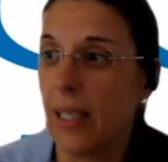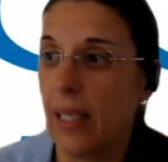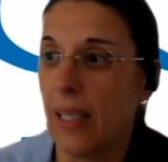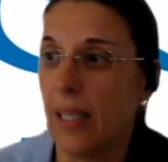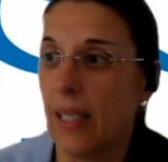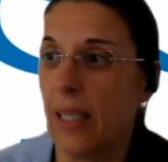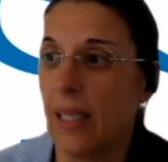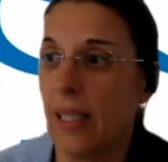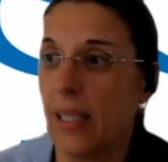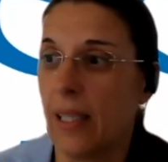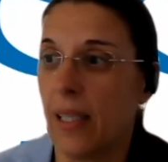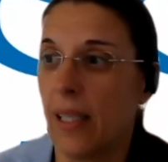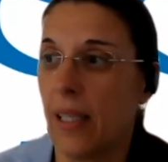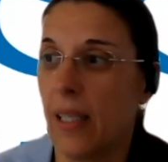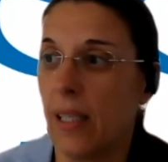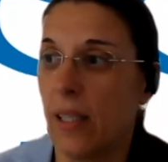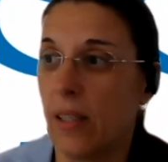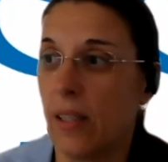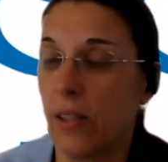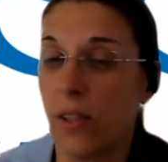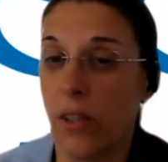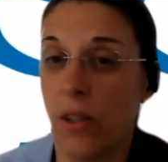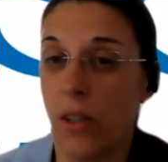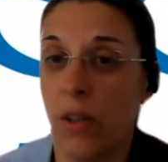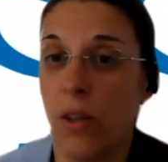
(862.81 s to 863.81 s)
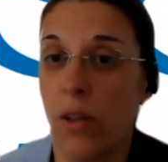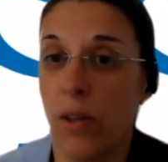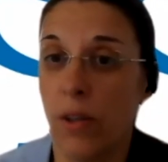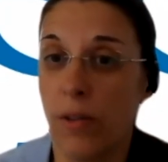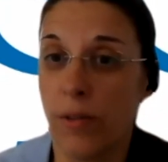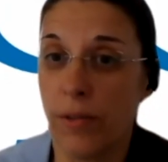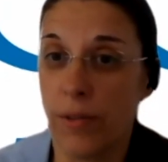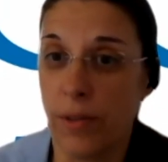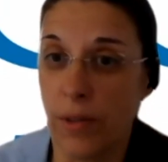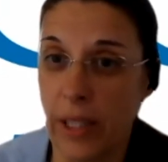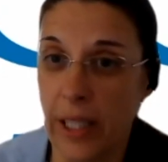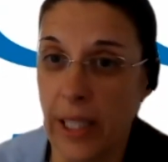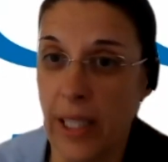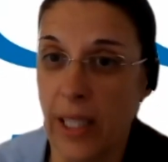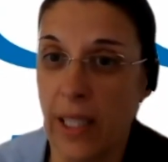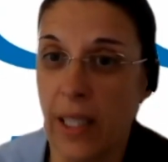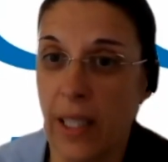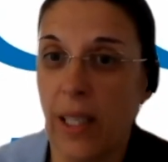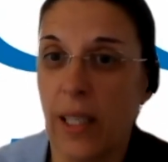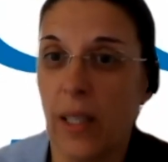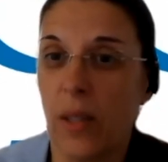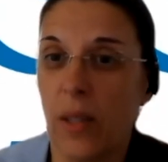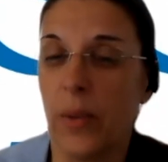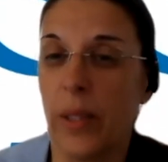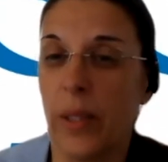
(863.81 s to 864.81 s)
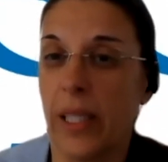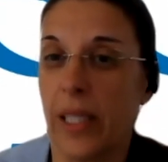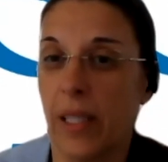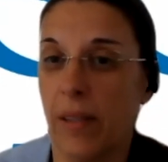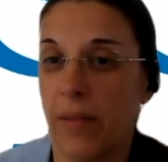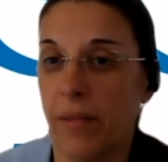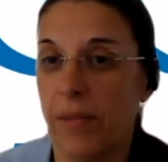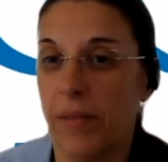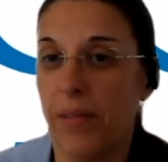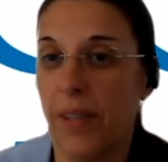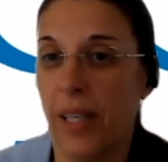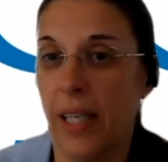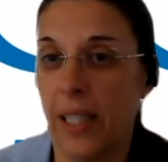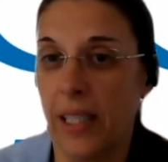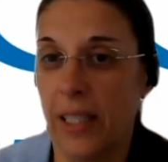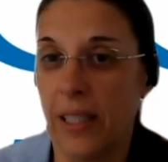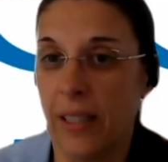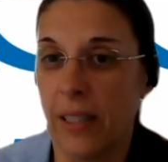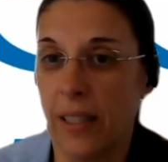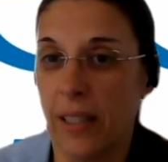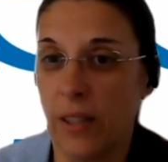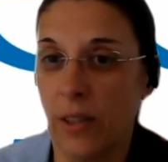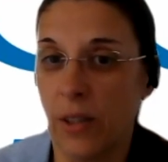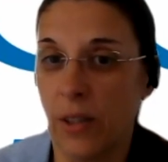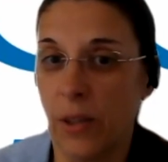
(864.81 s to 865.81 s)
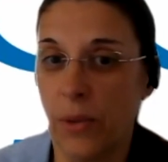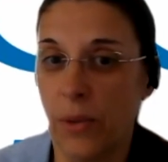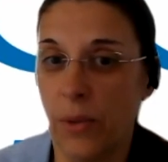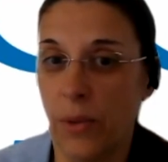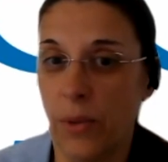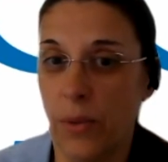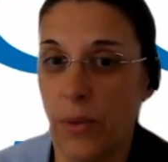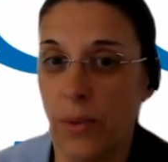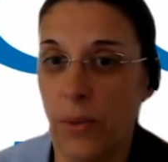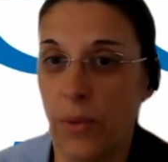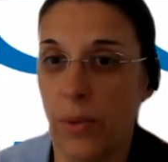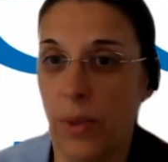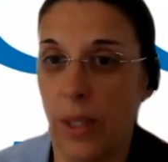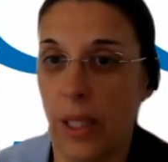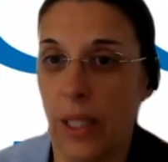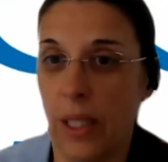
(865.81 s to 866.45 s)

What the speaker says: And so hopefully we can find a new